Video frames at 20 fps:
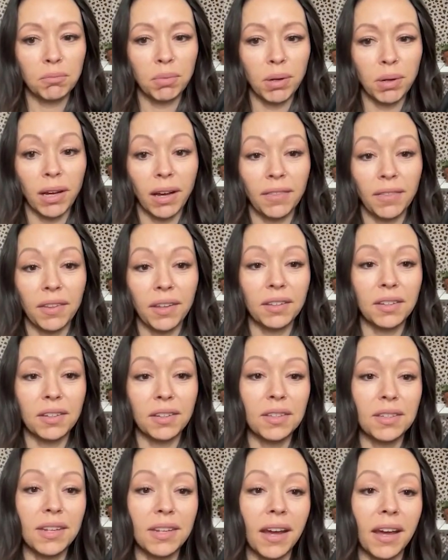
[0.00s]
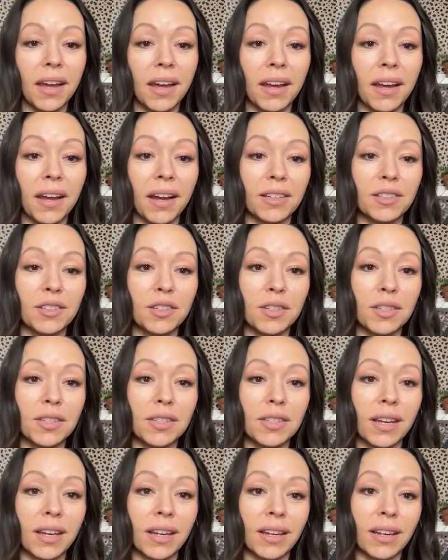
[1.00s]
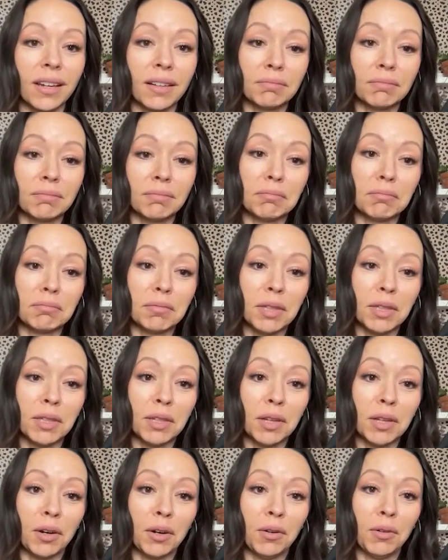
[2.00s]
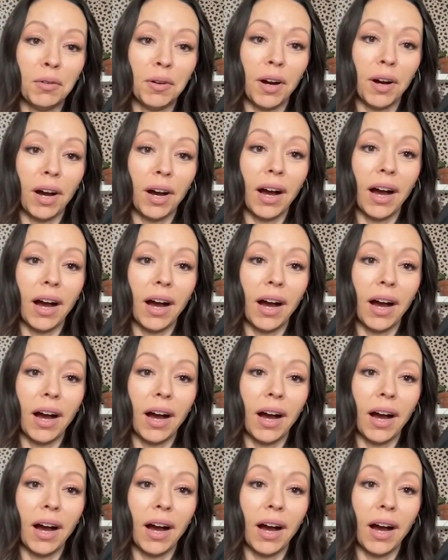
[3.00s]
But at the end of the day, I just say, you know,